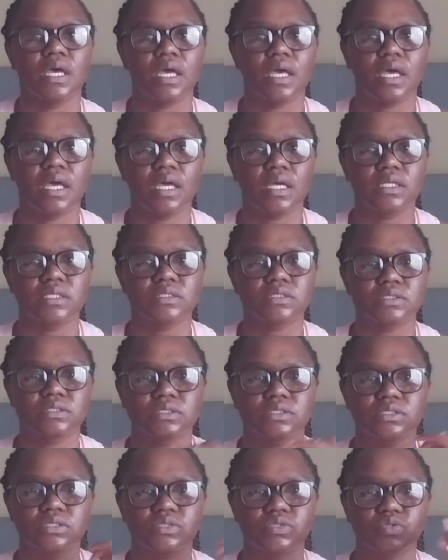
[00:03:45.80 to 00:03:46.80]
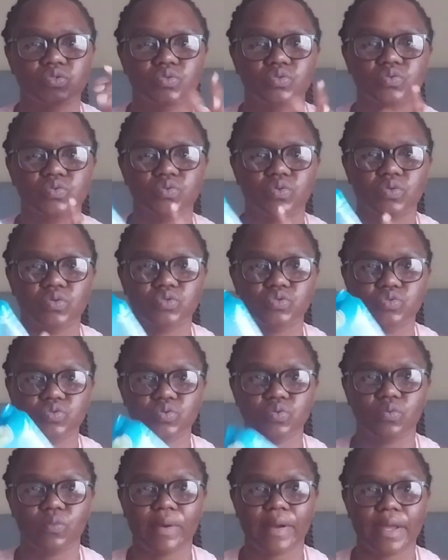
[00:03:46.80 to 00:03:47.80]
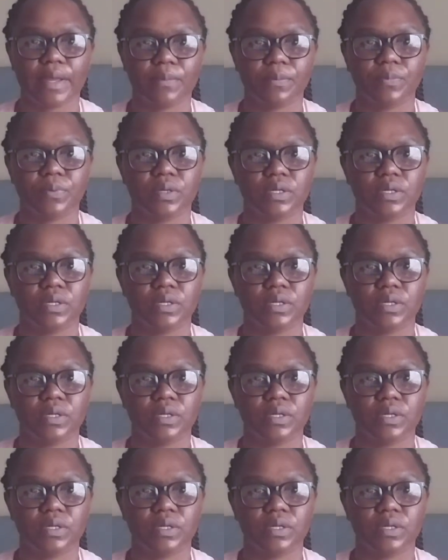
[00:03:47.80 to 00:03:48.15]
and to also wipe